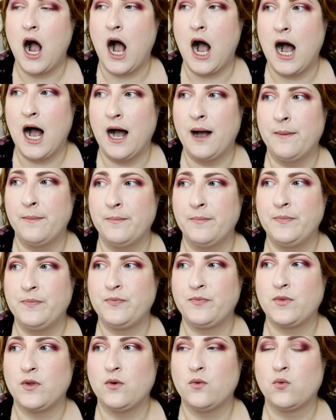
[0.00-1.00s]
um,
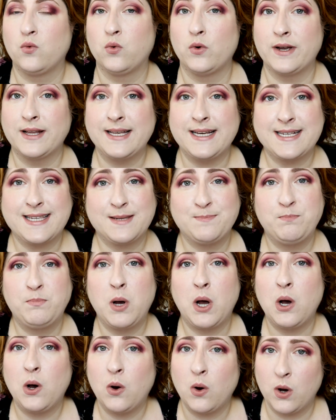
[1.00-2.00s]
really
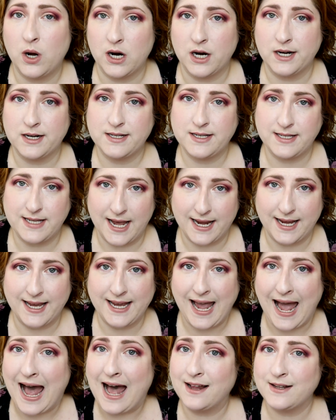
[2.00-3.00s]
poor sick
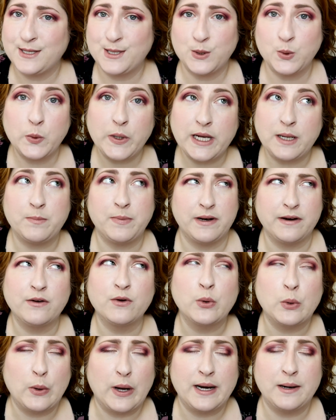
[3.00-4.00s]
cat sweet but
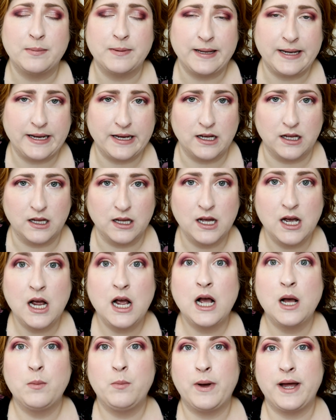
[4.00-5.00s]
incredibly ill
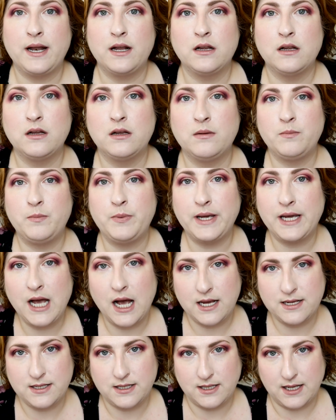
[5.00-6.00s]
but
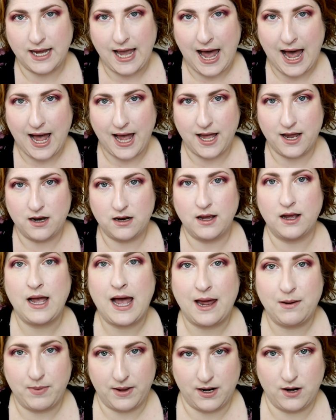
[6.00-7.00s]
because the cat
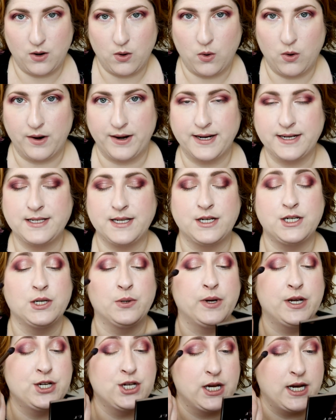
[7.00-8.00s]
had been in a horning
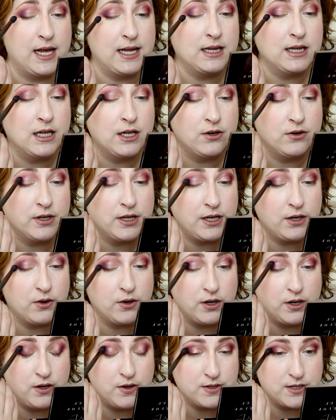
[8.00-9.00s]
situation and literally
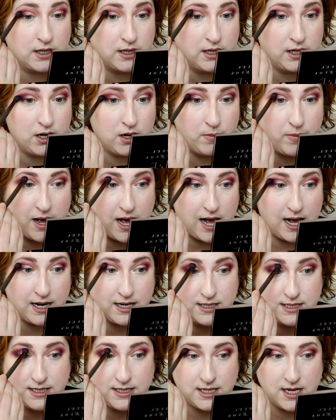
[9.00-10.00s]
couldn't use a litter
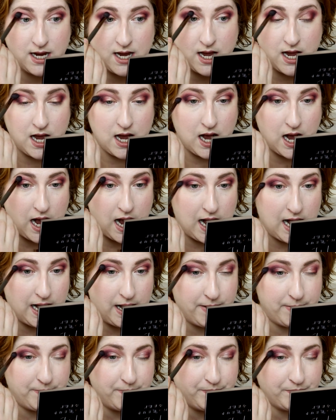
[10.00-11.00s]
box
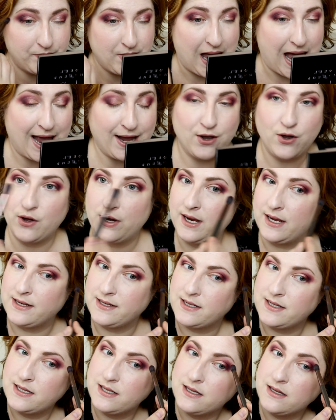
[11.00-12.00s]
um, i
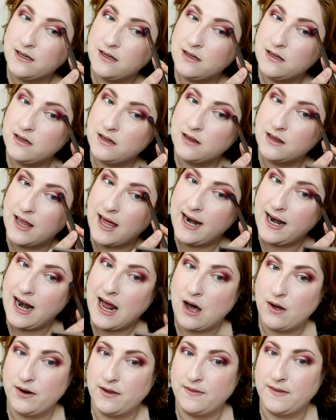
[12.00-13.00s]
couldn't let it
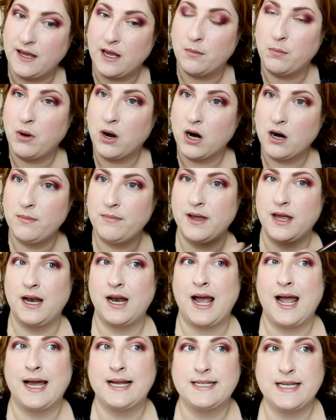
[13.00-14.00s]
out in the
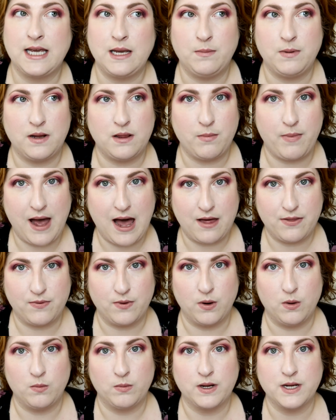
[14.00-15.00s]
apartment. I had to keep it in the
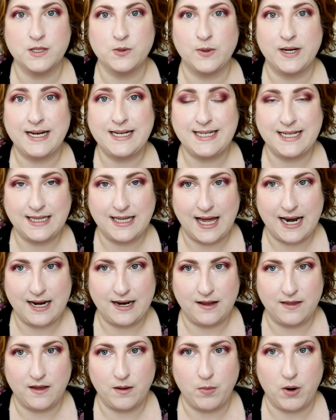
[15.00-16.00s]
bathroom because when I did let
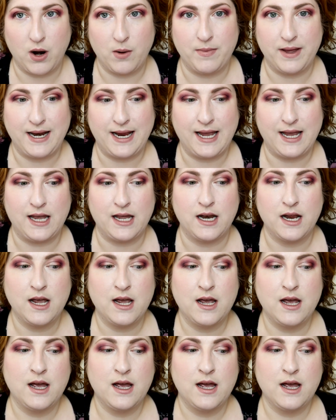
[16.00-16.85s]
it in the apartment, it